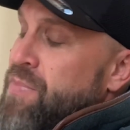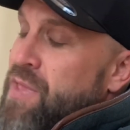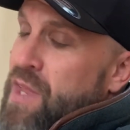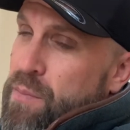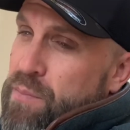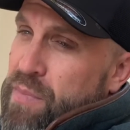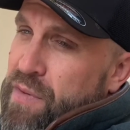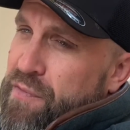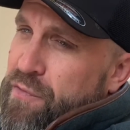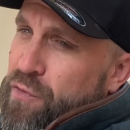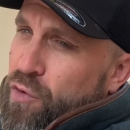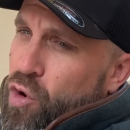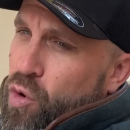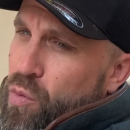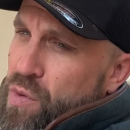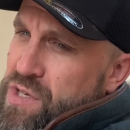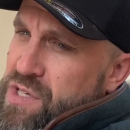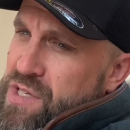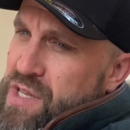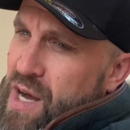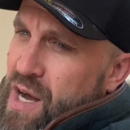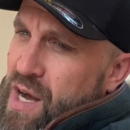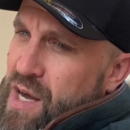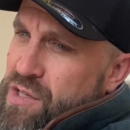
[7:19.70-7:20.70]
before we
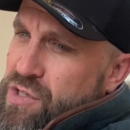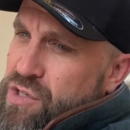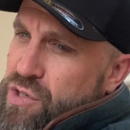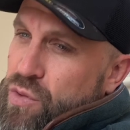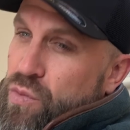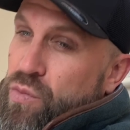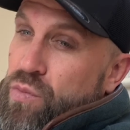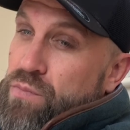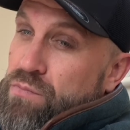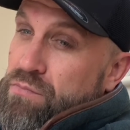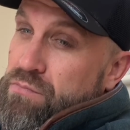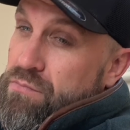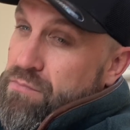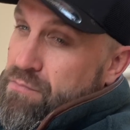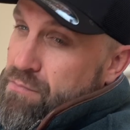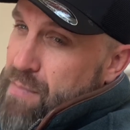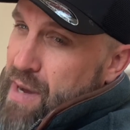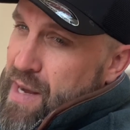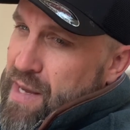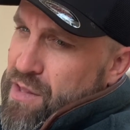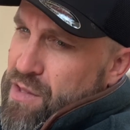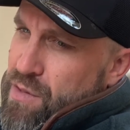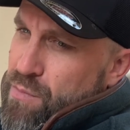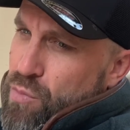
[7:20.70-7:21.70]
start to
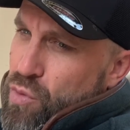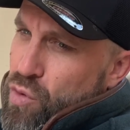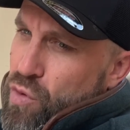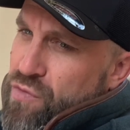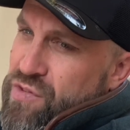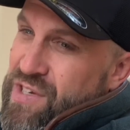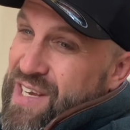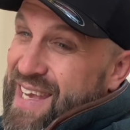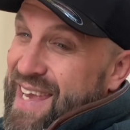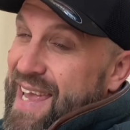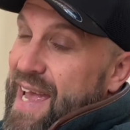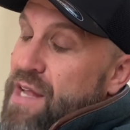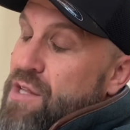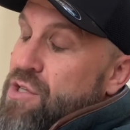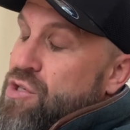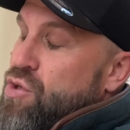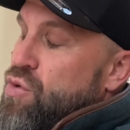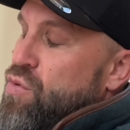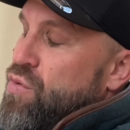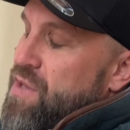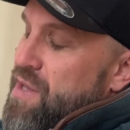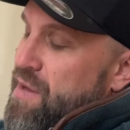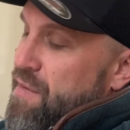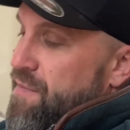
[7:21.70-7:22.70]
make the moves and get
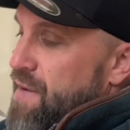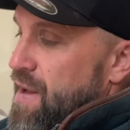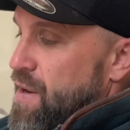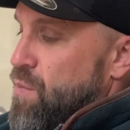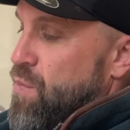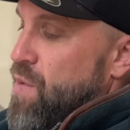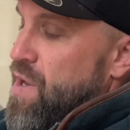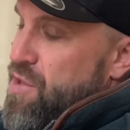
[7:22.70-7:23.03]
to the event,